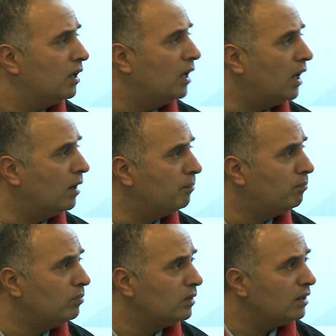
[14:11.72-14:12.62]
Uh,
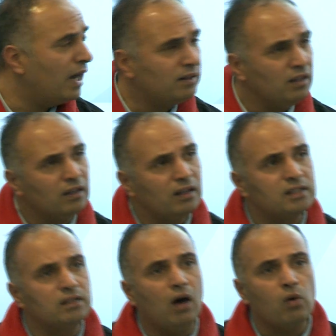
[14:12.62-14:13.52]
I think
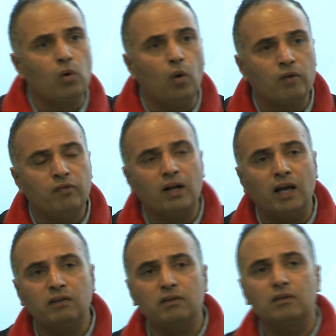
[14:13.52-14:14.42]
it's now core for
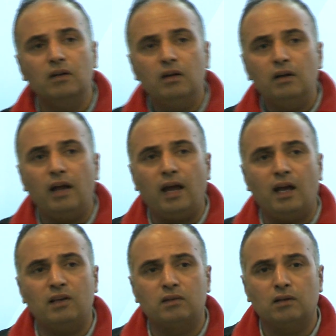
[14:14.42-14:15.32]
us
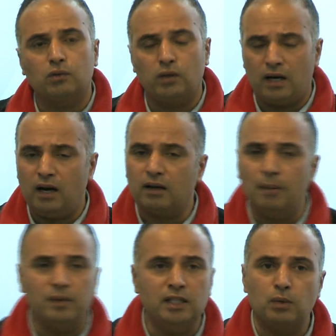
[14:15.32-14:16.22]
as, so there are
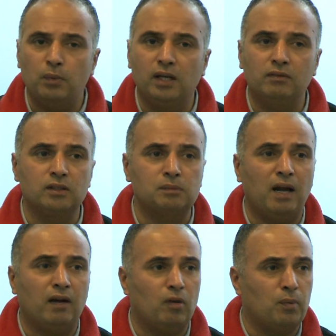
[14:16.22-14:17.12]
companies where we give this
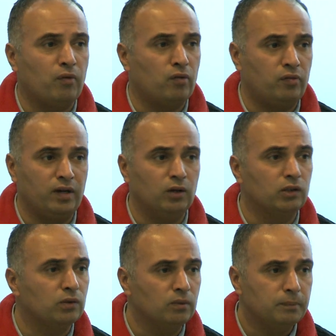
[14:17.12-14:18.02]
platform away for free
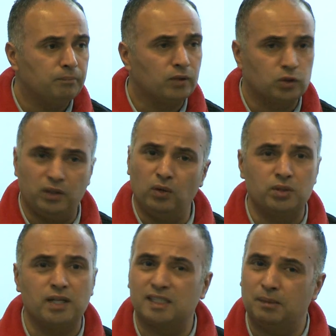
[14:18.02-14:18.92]
also. So we
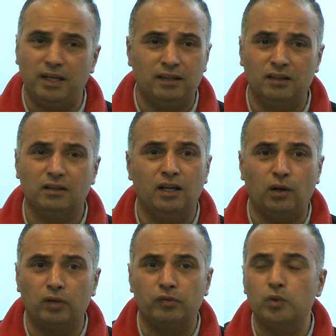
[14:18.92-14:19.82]
don't charge them anything
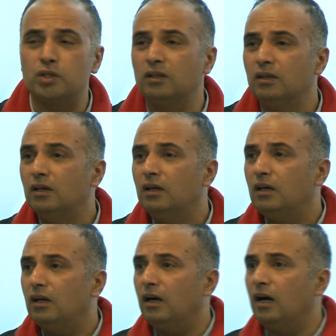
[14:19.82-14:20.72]
into the future.
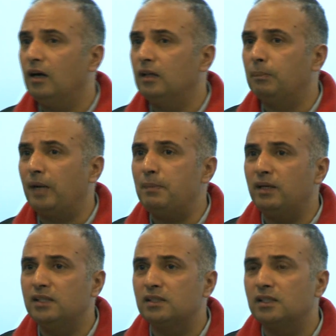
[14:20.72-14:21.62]
Uh, the
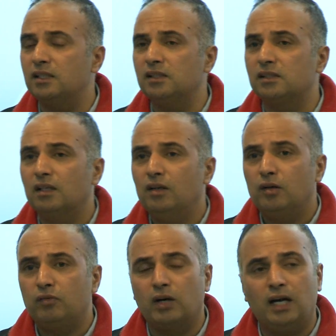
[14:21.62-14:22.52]
primary reason is
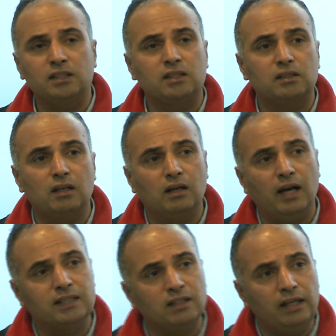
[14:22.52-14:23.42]
for us uh,
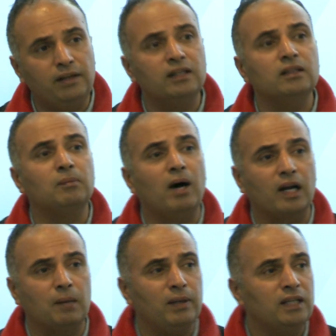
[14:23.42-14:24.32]
as a leader in the
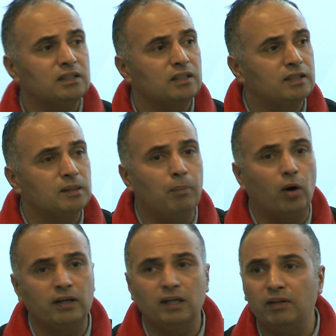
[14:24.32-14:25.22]
marketplace, it's
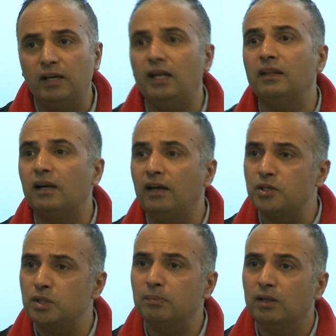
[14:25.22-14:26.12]
important that we retain that
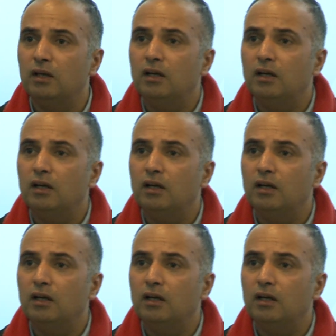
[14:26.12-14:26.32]
leadership.